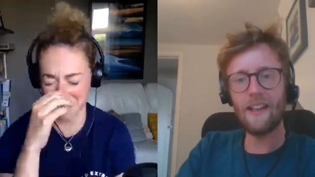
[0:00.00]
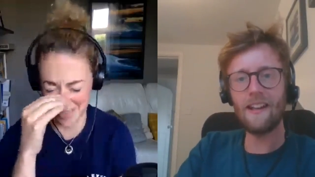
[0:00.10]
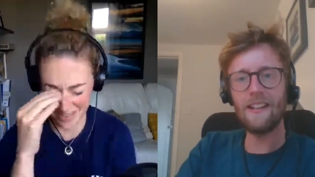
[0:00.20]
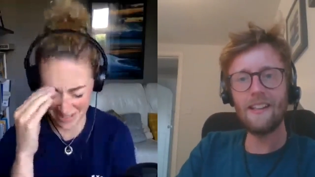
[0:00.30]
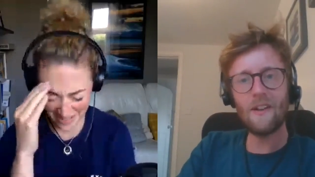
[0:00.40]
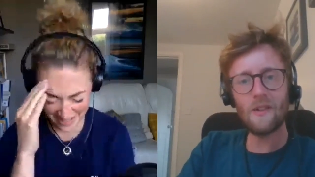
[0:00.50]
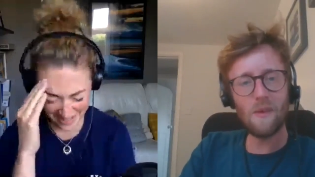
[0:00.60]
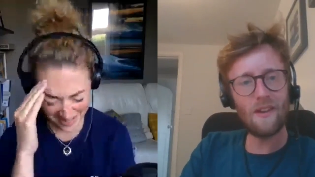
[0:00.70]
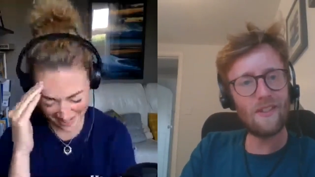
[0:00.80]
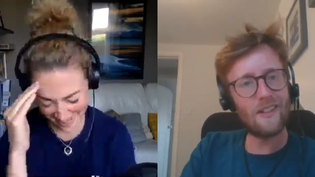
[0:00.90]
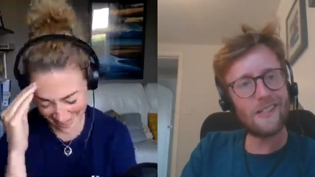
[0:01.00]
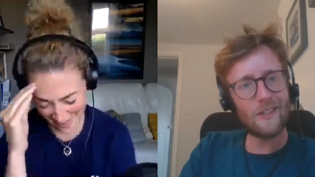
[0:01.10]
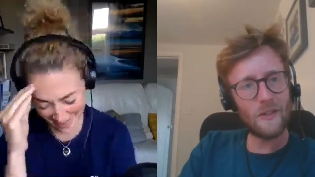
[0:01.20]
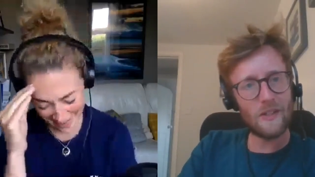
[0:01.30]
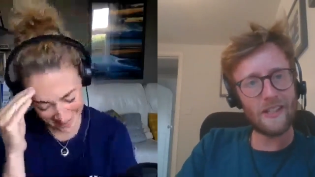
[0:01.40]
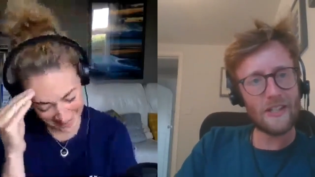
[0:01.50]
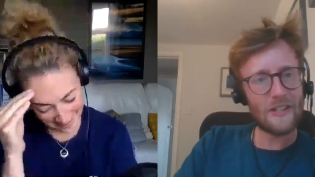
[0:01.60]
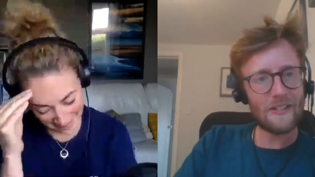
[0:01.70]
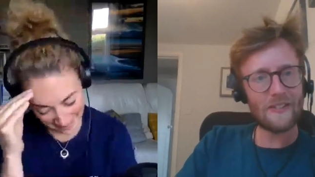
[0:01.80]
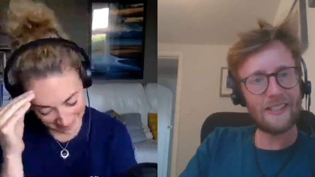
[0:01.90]
Speaker 1: and that that was my first
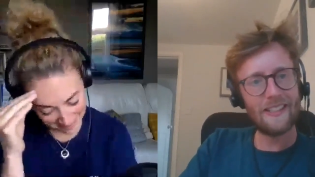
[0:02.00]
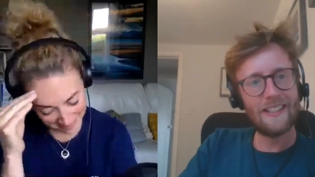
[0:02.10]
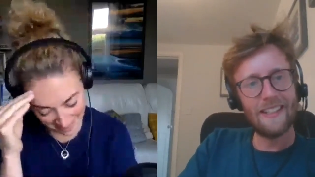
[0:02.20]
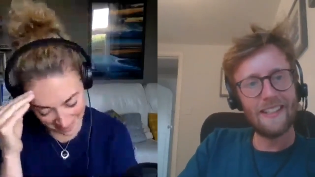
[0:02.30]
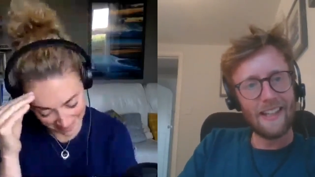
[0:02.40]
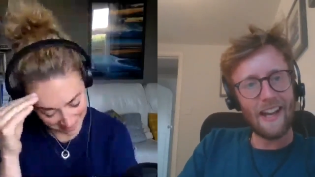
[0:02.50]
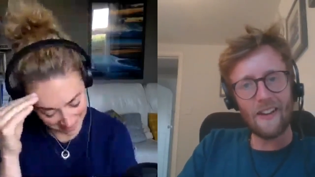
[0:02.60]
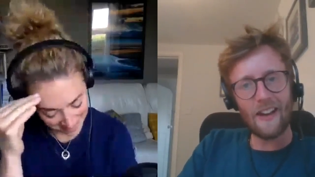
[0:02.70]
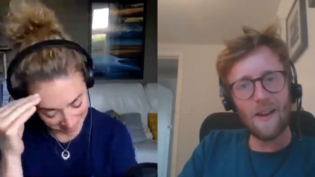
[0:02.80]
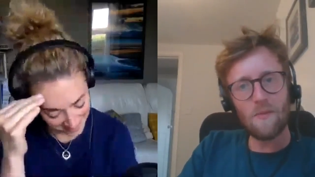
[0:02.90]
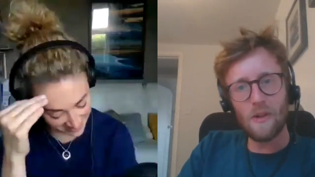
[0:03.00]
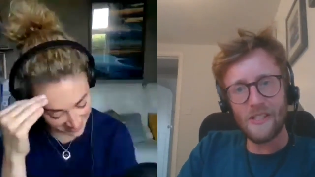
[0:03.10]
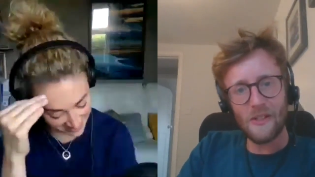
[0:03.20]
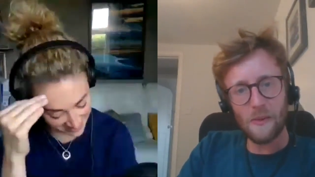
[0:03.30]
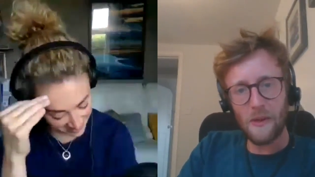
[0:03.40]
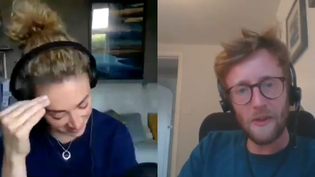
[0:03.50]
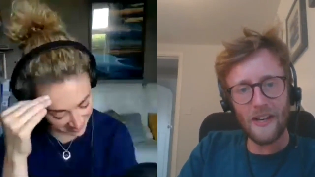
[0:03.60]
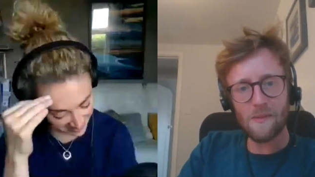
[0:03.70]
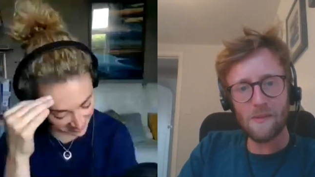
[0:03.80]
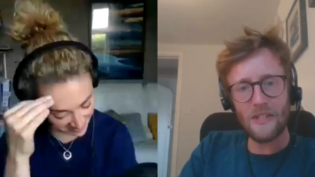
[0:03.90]
introduction of a, uh, how glamorous the world
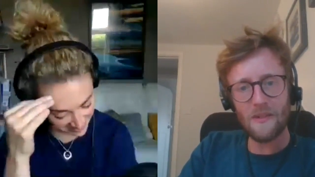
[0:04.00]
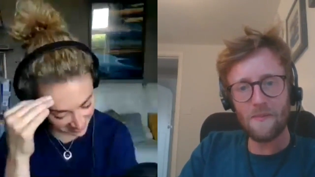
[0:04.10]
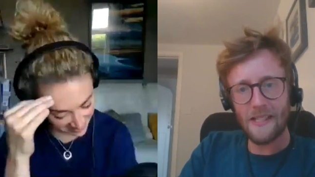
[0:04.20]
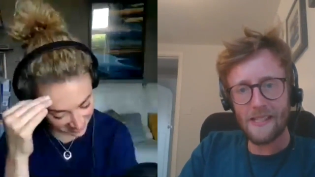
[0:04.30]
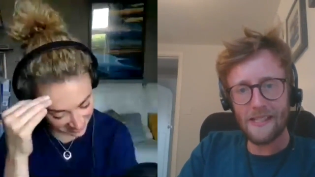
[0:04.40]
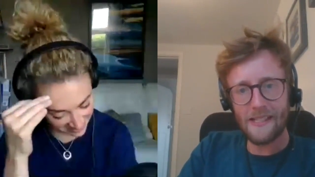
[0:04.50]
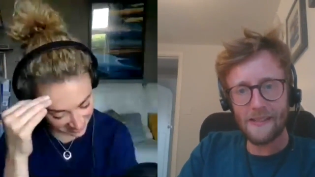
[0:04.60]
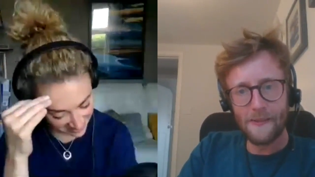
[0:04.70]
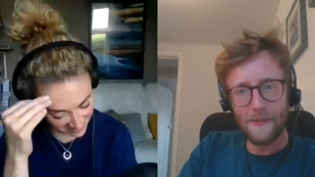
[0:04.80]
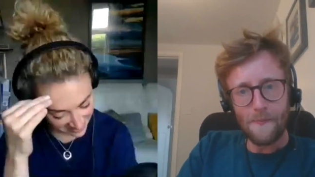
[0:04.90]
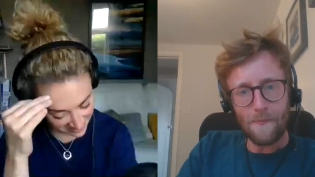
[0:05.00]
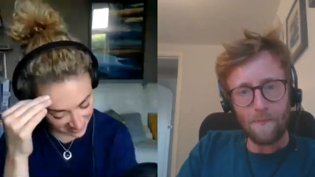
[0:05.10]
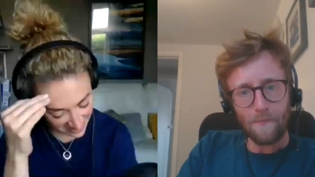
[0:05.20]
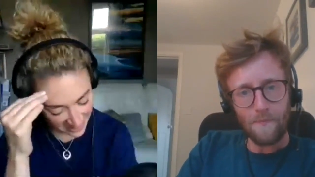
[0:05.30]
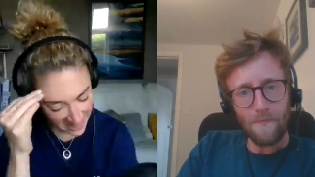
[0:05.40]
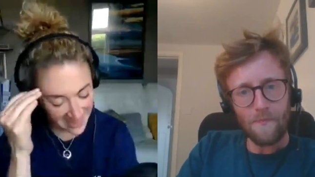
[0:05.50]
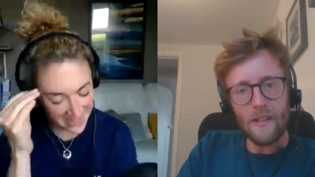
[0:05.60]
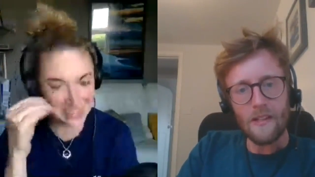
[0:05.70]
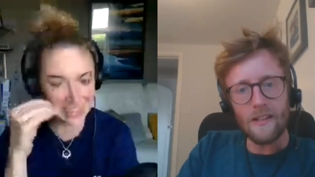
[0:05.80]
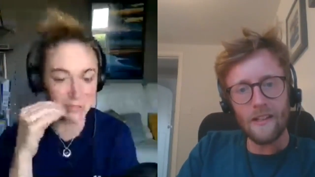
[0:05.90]
of expedition medicine is.
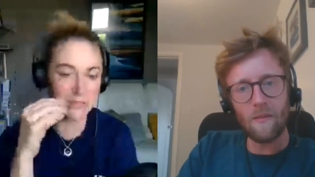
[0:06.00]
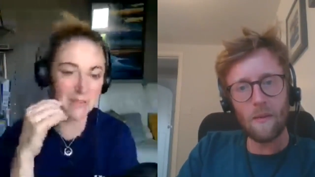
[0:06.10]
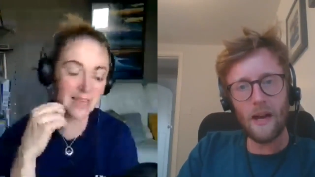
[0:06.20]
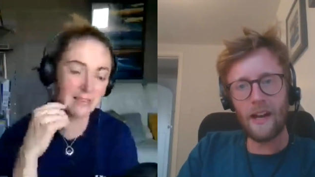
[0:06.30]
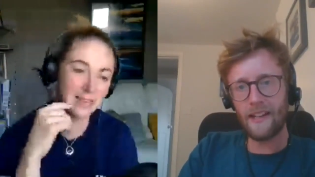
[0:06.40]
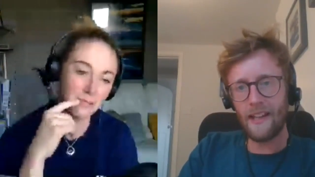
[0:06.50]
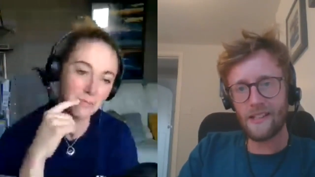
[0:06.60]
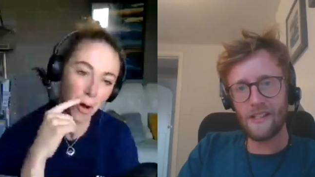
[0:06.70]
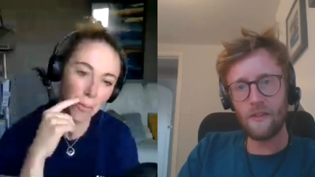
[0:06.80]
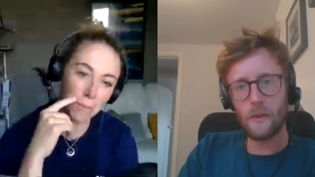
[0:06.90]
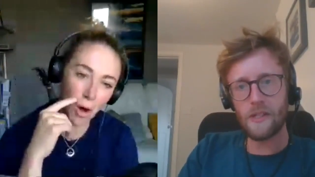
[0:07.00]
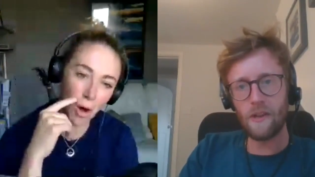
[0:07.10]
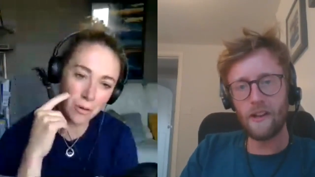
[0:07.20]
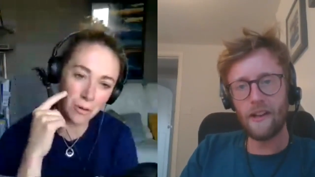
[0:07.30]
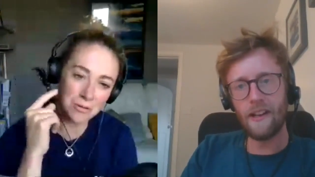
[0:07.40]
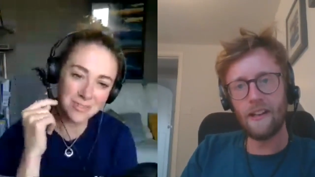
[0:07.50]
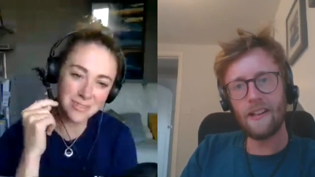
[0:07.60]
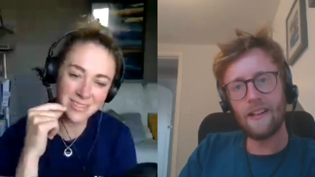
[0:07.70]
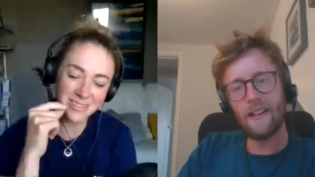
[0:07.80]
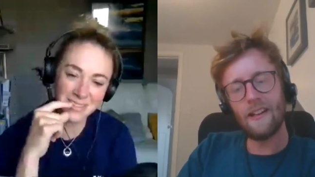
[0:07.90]
Speaker 2: Do you remember um, and yes, I've also written
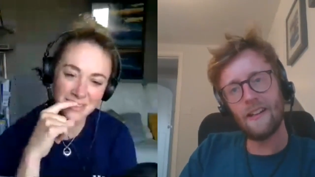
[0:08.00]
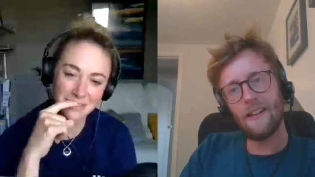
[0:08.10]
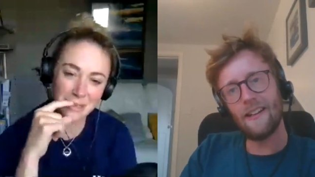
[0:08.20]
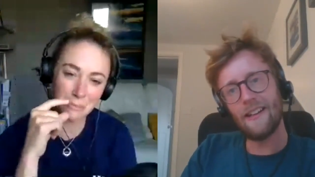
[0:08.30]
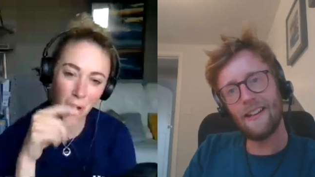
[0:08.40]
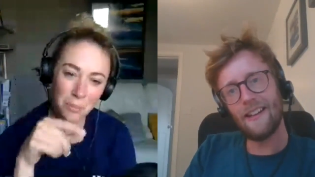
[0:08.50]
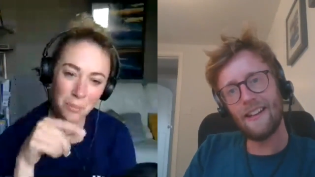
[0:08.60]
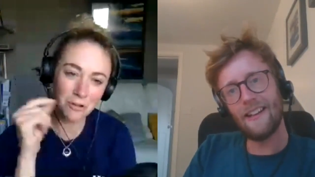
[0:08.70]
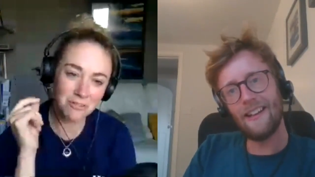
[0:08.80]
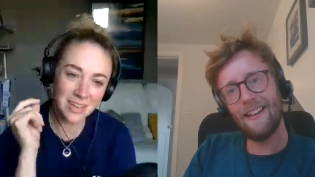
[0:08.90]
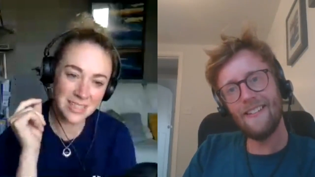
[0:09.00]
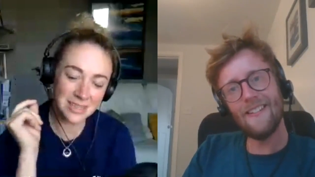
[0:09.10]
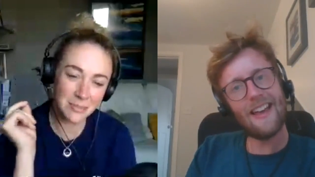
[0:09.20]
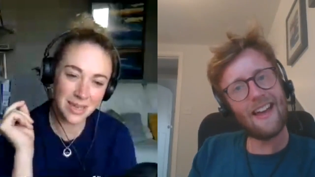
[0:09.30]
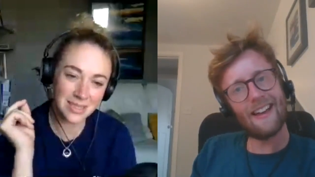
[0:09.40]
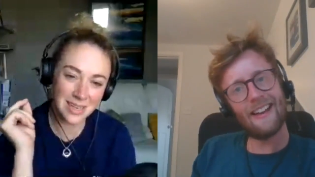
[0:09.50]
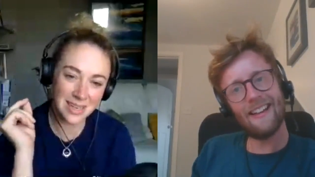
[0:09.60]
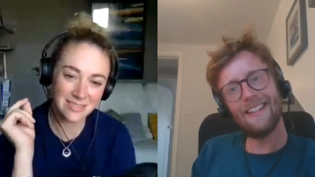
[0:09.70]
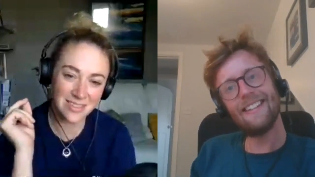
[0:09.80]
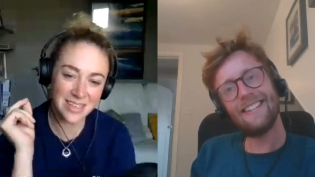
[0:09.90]
was it popcorn ready? Oh yeah.
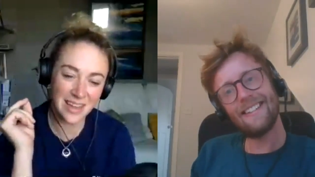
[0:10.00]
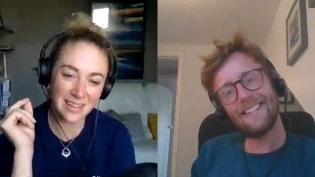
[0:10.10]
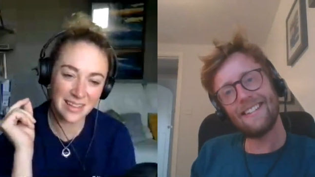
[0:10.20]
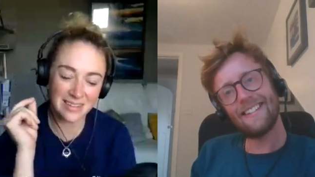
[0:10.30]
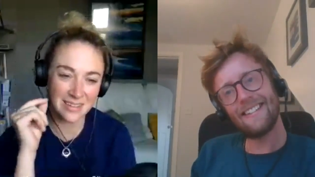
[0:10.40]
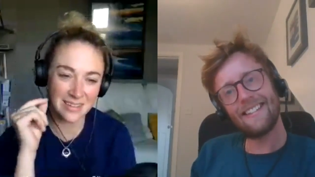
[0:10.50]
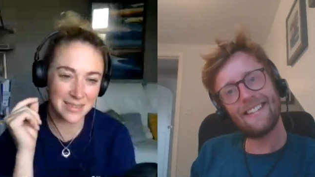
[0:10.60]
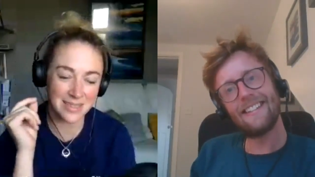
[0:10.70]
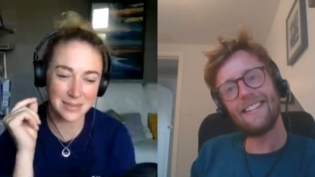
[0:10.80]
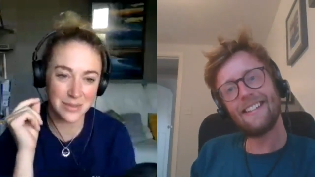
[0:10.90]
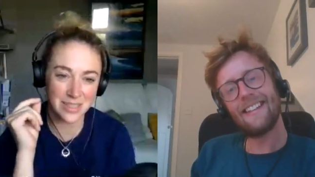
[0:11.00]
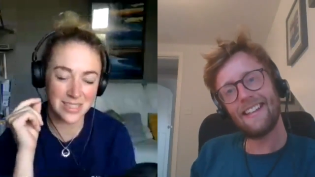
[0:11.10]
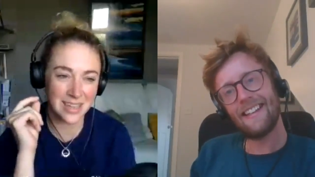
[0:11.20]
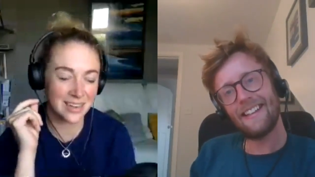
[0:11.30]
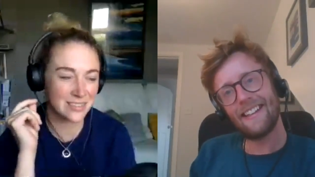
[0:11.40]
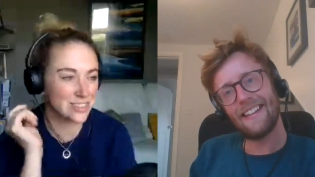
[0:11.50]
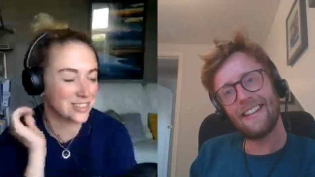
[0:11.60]
When you get there, that seemed to be the snack of